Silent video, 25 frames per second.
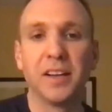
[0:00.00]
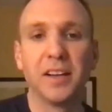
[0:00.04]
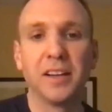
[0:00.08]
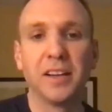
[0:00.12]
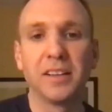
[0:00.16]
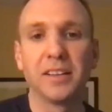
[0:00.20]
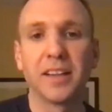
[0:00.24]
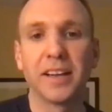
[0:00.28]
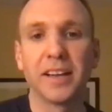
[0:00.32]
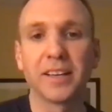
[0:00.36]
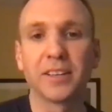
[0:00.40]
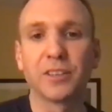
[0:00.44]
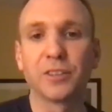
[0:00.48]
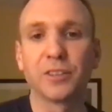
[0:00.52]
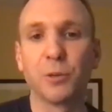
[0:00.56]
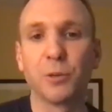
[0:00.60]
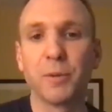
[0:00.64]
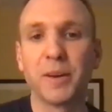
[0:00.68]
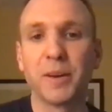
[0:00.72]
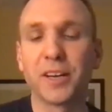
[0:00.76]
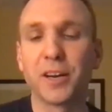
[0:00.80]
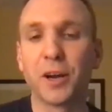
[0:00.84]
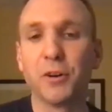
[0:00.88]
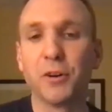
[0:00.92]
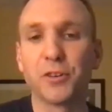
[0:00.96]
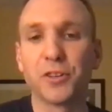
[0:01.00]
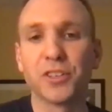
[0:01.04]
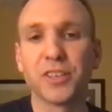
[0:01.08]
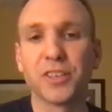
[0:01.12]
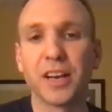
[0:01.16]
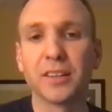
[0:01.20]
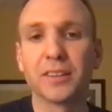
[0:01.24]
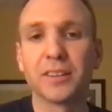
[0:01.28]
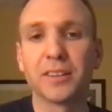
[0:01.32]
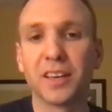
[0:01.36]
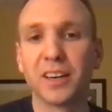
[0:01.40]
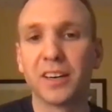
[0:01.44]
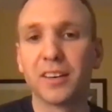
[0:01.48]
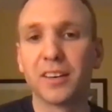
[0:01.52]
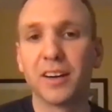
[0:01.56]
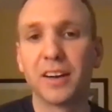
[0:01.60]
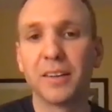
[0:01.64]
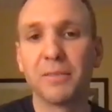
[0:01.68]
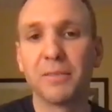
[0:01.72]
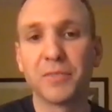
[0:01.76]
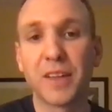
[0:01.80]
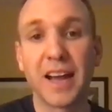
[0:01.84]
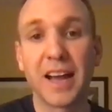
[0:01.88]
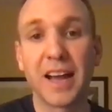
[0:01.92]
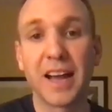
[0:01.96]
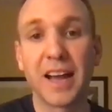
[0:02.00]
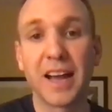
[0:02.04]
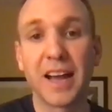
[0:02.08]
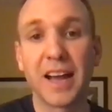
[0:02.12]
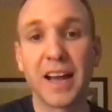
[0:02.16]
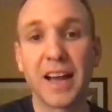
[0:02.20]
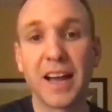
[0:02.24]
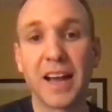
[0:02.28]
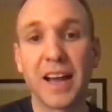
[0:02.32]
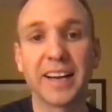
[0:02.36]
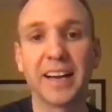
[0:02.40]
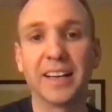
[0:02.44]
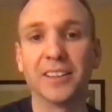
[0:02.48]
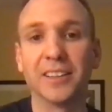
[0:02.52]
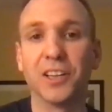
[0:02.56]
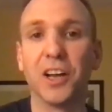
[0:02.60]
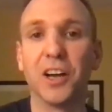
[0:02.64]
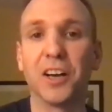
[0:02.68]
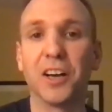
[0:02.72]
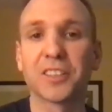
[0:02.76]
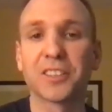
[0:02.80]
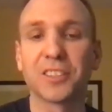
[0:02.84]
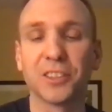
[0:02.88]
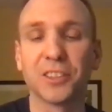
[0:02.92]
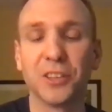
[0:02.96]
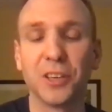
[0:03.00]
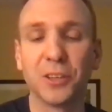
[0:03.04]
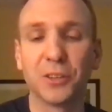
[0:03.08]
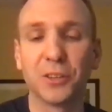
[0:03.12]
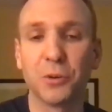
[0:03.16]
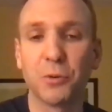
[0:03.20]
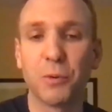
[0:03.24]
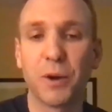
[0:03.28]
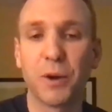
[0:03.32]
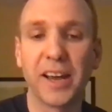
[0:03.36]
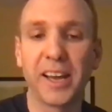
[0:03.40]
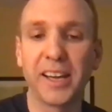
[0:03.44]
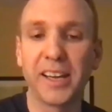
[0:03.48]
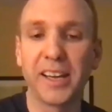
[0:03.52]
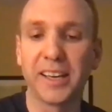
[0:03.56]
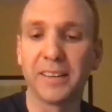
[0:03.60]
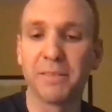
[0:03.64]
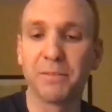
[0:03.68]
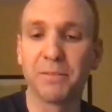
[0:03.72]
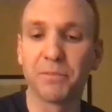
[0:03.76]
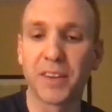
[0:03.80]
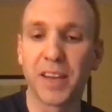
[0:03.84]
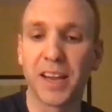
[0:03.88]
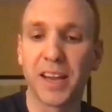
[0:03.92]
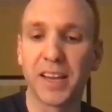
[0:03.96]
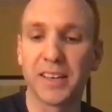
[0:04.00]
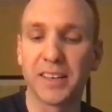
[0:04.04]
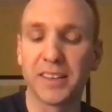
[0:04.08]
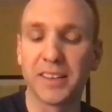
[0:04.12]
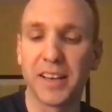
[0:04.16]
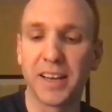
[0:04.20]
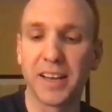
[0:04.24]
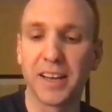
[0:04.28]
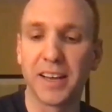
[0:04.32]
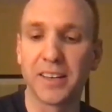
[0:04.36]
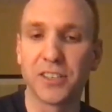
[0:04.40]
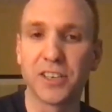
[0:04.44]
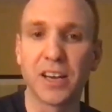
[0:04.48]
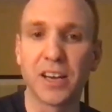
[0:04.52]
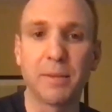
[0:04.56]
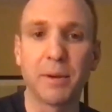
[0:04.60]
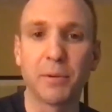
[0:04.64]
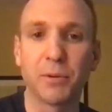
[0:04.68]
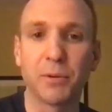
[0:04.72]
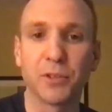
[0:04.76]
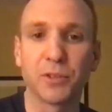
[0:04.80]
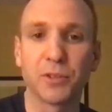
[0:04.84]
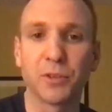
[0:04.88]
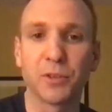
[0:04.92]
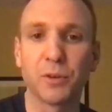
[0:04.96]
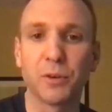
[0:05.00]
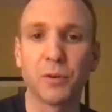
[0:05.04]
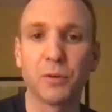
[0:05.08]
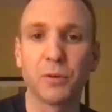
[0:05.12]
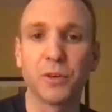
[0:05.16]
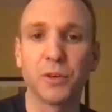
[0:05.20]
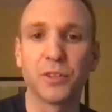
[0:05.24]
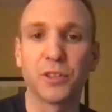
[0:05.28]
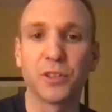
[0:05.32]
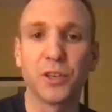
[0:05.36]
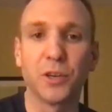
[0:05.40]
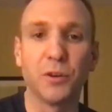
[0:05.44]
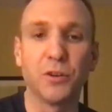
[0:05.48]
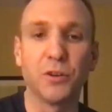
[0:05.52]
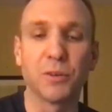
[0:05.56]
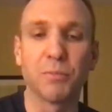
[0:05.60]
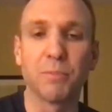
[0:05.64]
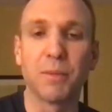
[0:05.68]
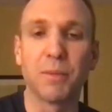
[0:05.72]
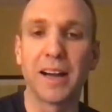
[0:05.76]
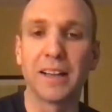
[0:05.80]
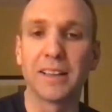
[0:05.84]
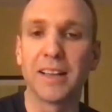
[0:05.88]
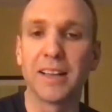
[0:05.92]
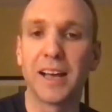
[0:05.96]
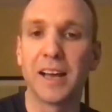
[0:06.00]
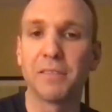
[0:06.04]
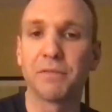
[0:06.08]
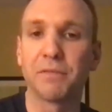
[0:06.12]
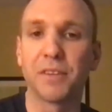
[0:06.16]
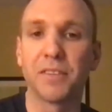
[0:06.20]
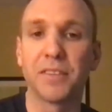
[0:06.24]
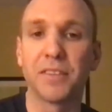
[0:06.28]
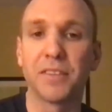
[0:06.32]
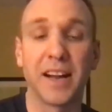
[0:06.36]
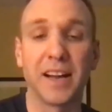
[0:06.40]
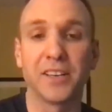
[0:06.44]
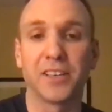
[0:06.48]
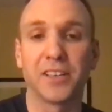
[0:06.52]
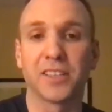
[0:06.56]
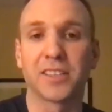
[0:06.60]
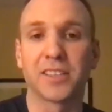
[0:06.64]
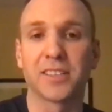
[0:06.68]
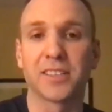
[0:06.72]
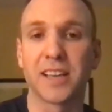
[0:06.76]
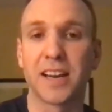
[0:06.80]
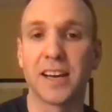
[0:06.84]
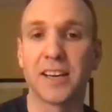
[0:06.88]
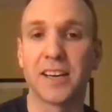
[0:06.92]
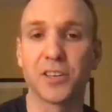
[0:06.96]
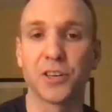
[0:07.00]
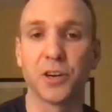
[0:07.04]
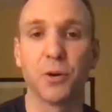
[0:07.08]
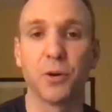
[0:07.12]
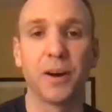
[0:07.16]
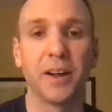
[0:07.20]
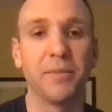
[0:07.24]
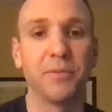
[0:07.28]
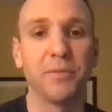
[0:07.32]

like so many coaches out there, I, I got lost along the way, and and uh, Jamie was was huge in my life. And then I just decided, you know what,